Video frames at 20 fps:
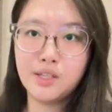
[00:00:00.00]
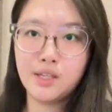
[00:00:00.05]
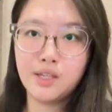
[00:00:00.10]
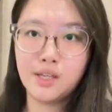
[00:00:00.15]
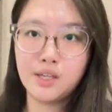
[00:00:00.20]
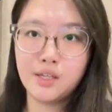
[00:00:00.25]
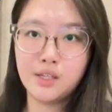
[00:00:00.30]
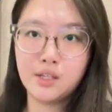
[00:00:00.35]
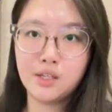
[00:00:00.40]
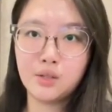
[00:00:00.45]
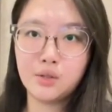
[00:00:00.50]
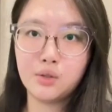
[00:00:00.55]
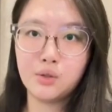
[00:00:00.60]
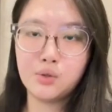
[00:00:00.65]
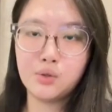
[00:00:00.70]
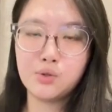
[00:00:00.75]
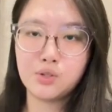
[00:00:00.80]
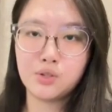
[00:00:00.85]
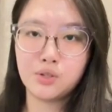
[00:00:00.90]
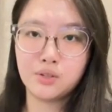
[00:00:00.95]
In
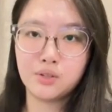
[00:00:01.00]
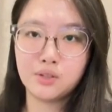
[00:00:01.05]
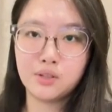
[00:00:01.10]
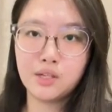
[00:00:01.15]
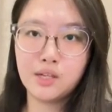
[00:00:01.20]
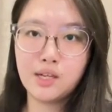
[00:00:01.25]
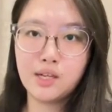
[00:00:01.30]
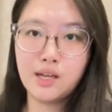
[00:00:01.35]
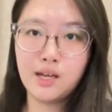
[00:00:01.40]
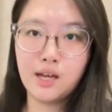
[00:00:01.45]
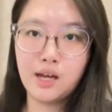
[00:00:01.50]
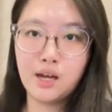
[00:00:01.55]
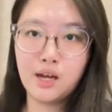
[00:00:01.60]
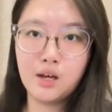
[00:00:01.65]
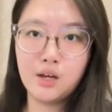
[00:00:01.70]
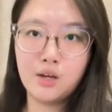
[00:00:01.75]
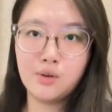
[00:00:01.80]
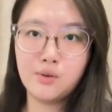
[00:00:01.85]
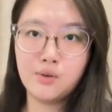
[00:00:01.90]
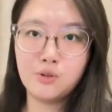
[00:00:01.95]
conclusion,
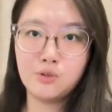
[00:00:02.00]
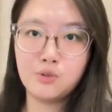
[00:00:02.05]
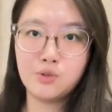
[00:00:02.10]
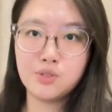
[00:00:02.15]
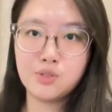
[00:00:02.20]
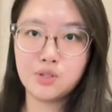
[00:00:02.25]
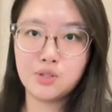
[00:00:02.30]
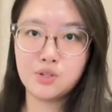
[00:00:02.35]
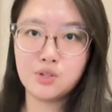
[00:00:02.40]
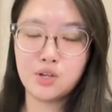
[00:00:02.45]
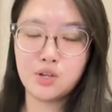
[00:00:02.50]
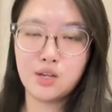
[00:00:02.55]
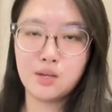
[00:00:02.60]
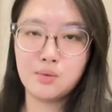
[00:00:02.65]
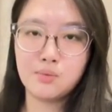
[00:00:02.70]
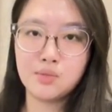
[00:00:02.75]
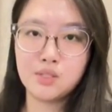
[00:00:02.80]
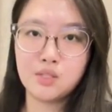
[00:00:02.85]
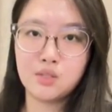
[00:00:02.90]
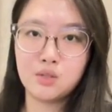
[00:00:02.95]
our research
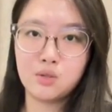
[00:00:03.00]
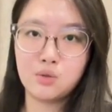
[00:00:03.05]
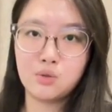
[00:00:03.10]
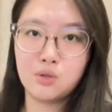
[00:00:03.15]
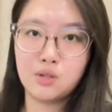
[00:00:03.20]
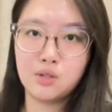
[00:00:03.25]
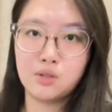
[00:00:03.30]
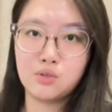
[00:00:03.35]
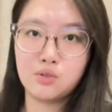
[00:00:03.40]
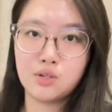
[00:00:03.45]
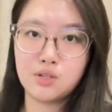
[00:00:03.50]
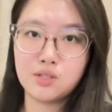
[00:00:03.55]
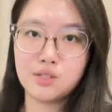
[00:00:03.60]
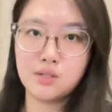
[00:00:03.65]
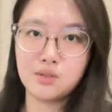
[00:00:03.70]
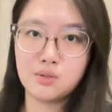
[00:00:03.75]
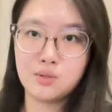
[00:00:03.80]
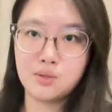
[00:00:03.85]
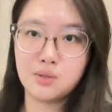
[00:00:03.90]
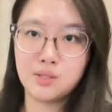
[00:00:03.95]
aims to address
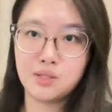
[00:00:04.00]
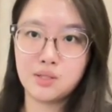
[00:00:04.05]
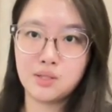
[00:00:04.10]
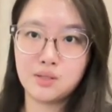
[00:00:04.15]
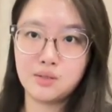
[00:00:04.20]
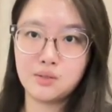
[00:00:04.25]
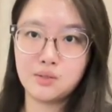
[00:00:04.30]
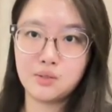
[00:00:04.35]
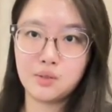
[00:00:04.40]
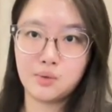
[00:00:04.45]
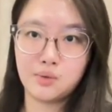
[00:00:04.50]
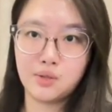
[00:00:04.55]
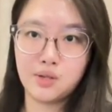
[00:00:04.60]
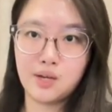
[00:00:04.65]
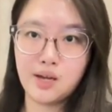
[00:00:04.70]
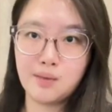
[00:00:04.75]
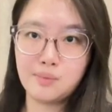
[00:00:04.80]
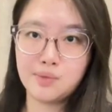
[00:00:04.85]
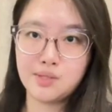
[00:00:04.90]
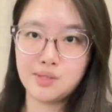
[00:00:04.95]
the
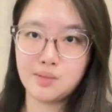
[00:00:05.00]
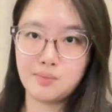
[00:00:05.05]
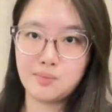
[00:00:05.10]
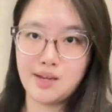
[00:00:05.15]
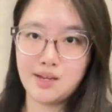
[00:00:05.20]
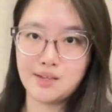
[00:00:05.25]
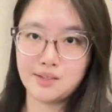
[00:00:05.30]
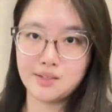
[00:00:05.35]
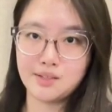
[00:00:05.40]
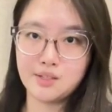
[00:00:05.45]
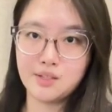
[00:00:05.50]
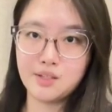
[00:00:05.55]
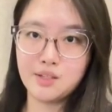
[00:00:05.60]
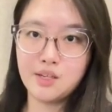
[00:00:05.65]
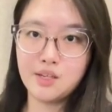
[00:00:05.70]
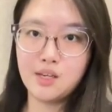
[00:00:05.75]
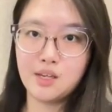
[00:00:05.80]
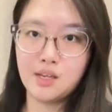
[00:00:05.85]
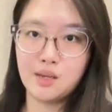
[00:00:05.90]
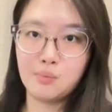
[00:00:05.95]
aspects,
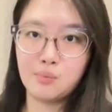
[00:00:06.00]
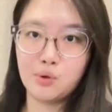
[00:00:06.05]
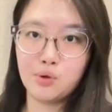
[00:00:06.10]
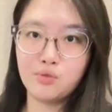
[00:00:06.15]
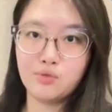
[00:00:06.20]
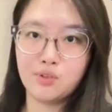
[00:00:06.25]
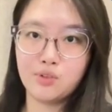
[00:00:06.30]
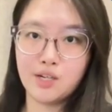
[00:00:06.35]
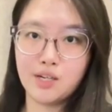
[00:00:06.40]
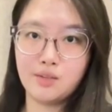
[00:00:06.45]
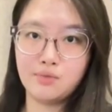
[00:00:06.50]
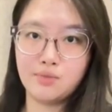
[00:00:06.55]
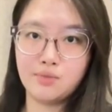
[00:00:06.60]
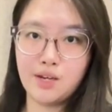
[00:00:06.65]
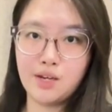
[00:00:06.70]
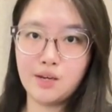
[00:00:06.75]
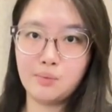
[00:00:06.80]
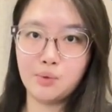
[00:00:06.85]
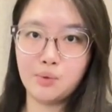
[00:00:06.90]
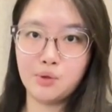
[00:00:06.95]
provide
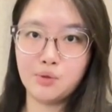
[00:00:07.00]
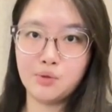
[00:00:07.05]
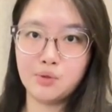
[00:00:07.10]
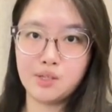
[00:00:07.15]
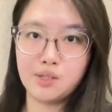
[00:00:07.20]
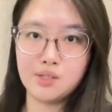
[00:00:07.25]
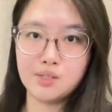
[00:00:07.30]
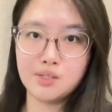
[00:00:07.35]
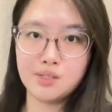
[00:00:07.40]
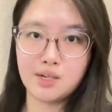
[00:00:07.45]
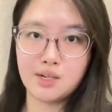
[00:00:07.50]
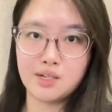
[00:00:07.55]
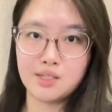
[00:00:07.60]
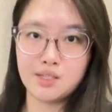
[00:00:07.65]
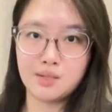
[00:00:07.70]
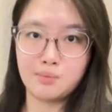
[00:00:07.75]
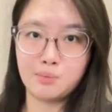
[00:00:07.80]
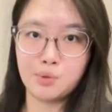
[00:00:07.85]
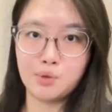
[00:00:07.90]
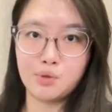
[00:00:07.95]
valuable insights
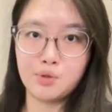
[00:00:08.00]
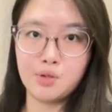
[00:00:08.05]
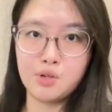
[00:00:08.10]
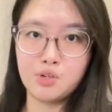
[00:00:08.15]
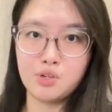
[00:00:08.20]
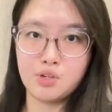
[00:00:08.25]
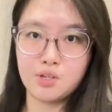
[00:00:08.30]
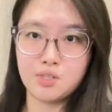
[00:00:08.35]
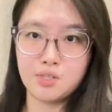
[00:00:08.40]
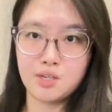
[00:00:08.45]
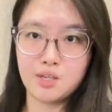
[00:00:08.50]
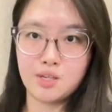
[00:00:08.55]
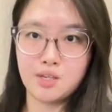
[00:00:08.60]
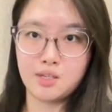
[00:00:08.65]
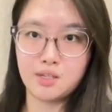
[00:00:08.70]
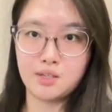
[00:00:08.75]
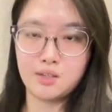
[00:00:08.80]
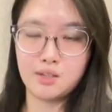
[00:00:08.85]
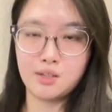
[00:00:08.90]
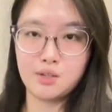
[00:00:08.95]
for
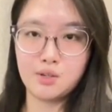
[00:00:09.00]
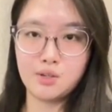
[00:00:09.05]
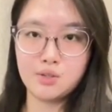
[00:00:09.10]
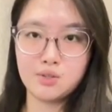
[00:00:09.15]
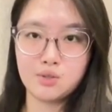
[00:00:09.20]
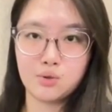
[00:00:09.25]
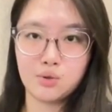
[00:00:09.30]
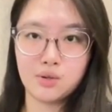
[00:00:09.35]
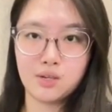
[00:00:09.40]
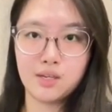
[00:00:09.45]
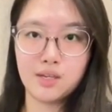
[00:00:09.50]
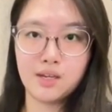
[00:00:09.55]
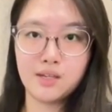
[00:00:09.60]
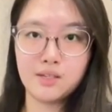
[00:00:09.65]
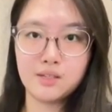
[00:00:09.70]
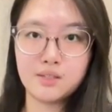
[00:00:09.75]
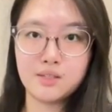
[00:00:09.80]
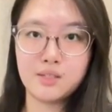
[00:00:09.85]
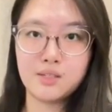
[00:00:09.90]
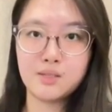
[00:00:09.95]
logistics industry and
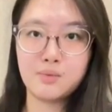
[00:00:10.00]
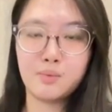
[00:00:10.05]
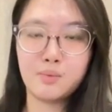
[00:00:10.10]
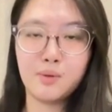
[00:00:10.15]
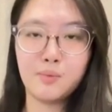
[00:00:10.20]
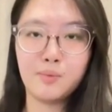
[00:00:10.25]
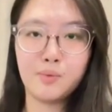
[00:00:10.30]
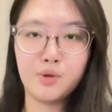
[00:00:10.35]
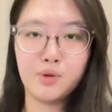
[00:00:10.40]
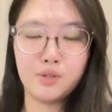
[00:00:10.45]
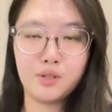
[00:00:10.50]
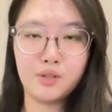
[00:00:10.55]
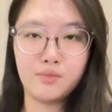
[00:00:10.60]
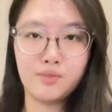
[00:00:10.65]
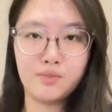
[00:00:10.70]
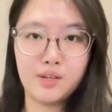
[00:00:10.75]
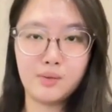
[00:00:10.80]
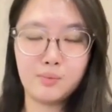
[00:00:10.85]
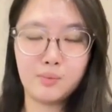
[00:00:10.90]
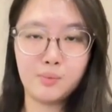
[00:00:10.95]
sustainable
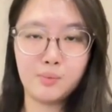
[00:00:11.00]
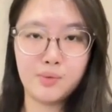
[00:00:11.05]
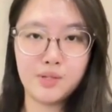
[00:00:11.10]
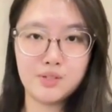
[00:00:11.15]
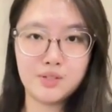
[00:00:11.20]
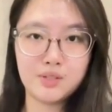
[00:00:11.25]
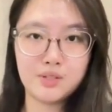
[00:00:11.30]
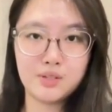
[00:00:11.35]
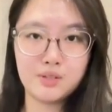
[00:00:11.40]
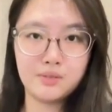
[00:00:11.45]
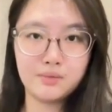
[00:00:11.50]
development.